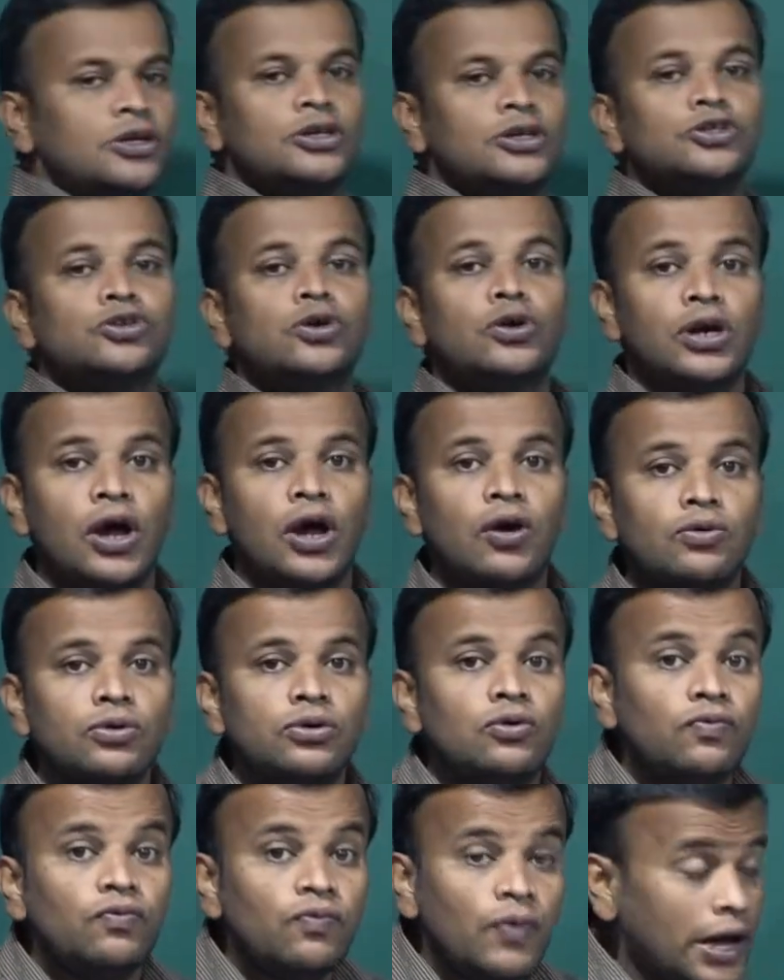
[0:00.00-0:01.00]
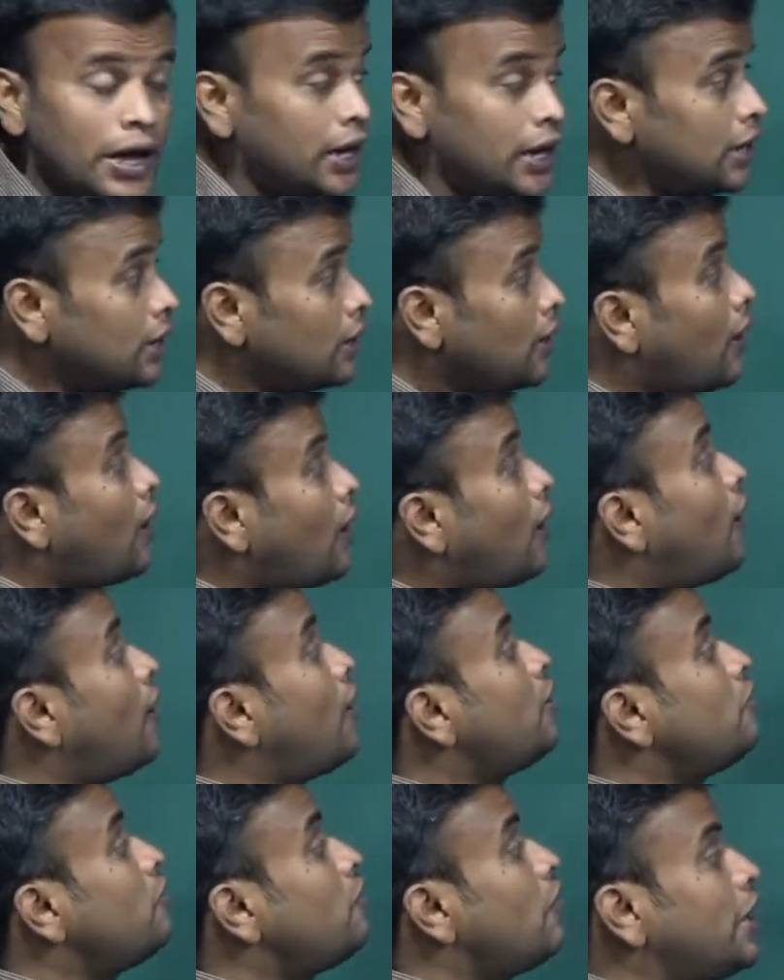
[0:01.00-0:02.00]
So now to find
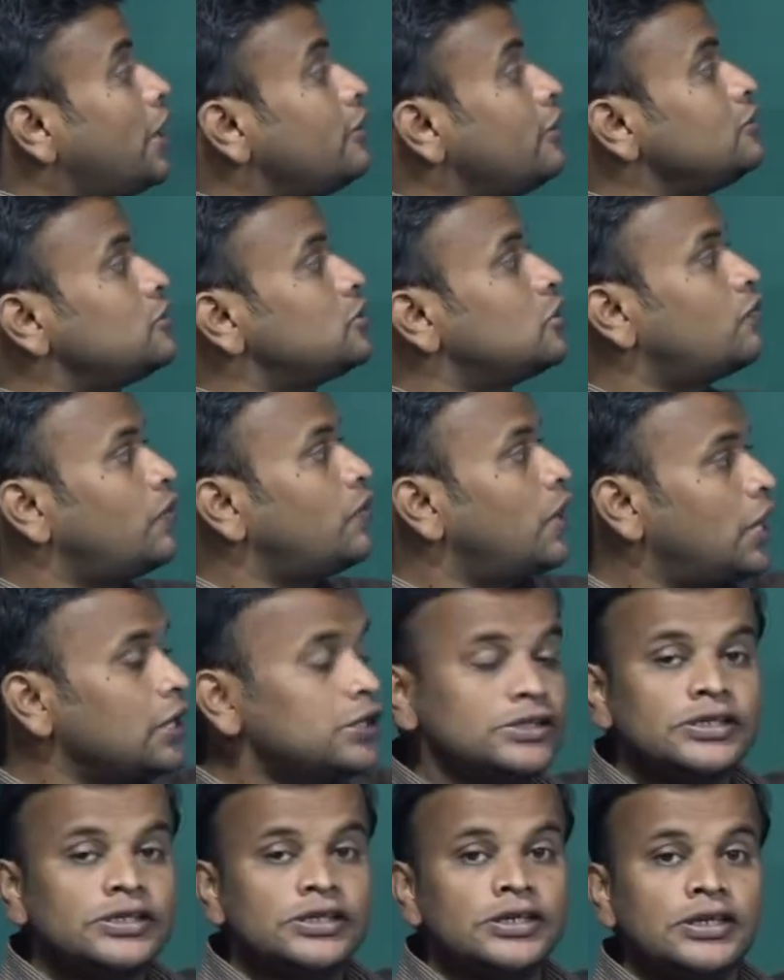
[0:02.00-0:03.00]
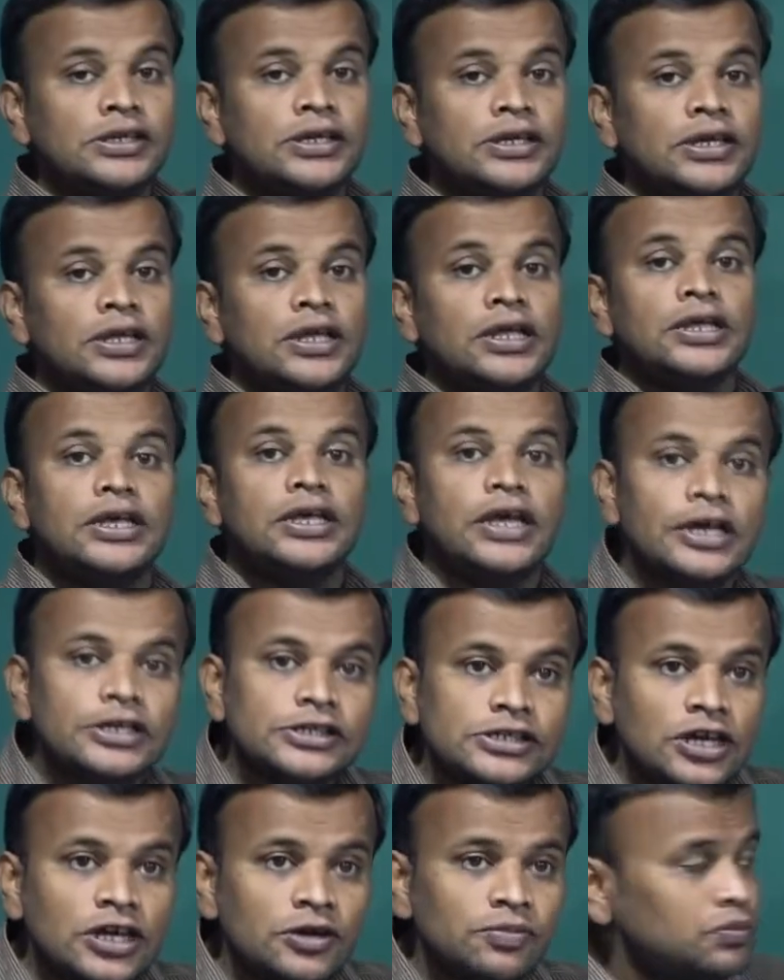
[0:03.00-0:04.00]
all values of x
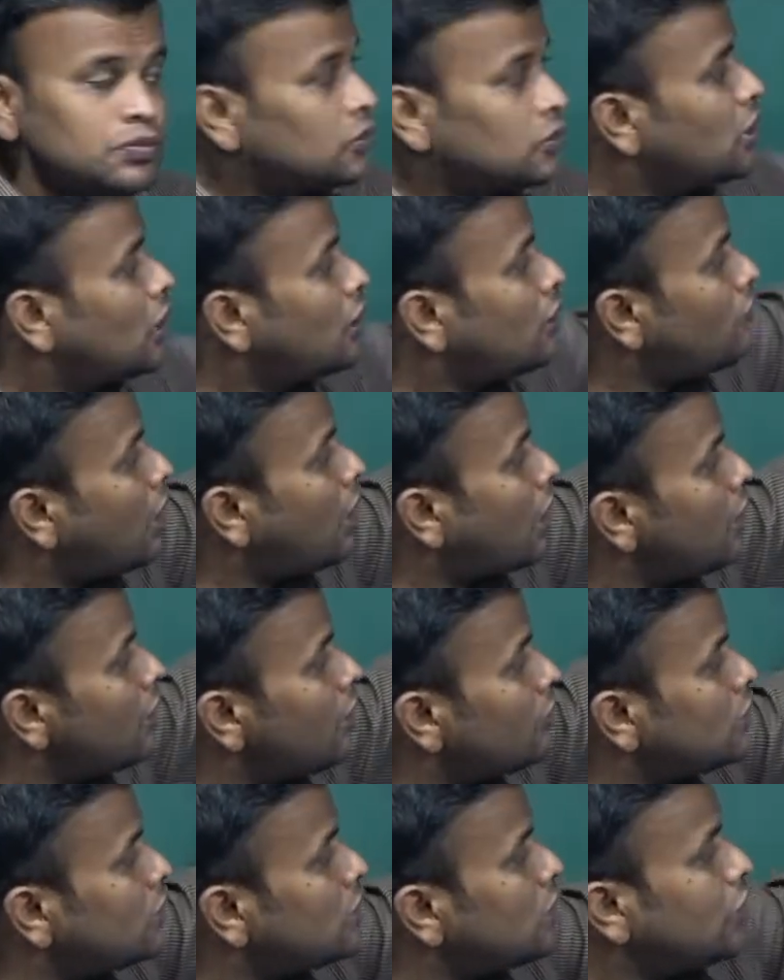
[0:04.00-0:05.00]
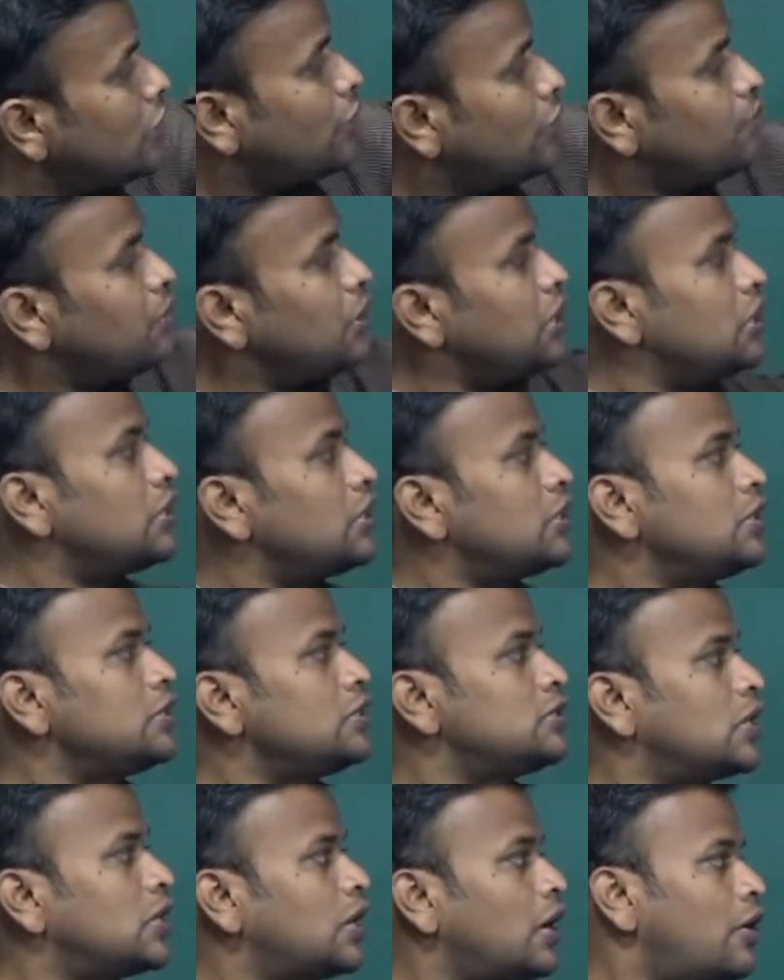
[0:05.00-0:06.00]
except the value of the denominator
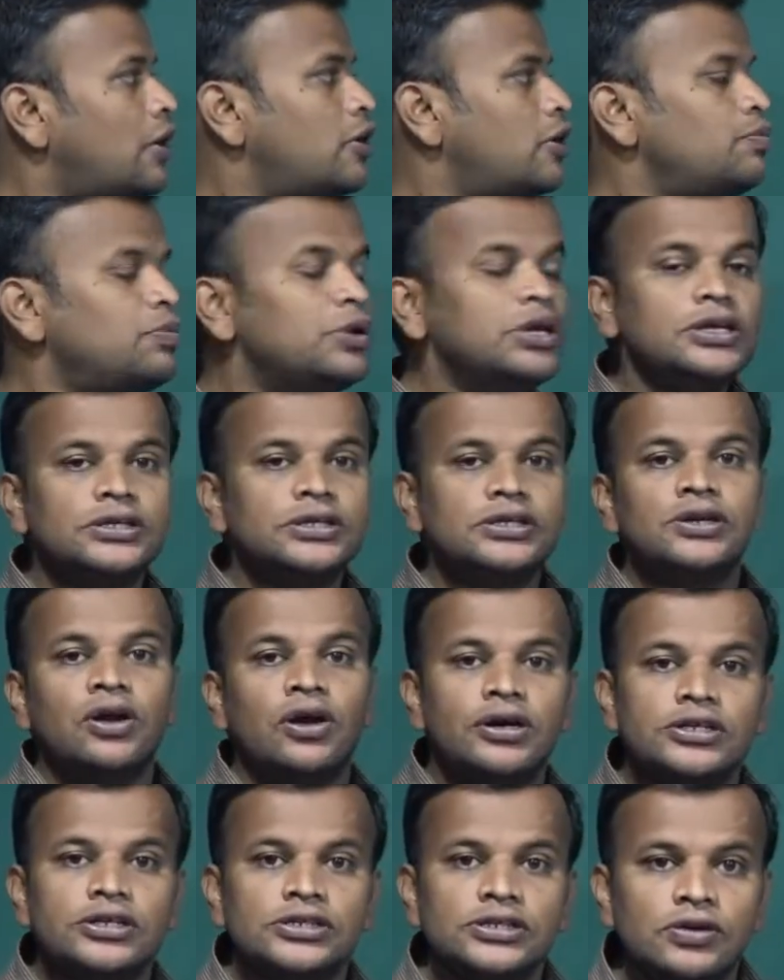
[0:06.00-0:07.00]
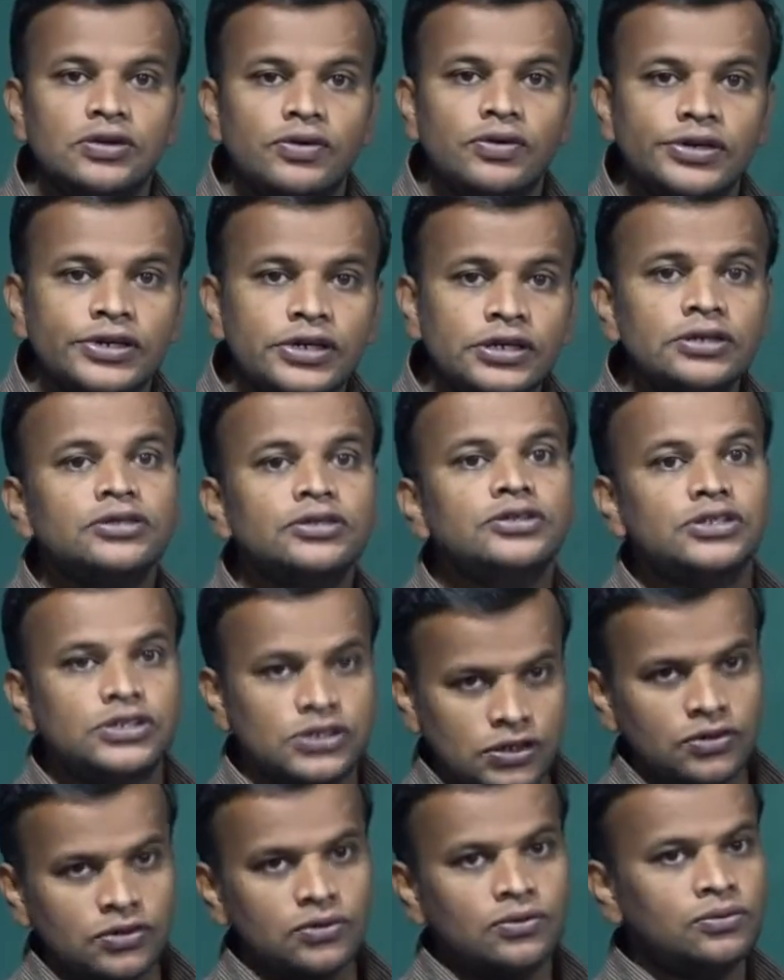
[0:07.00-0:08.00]
is cannot be not is equal to
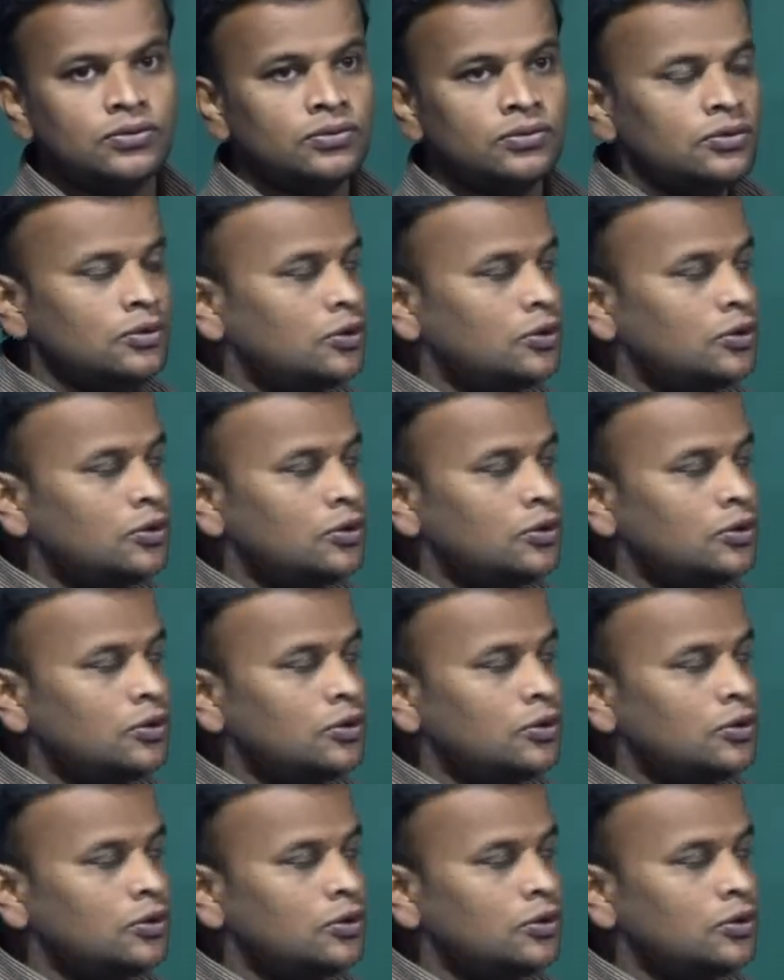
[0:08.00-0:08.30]
0.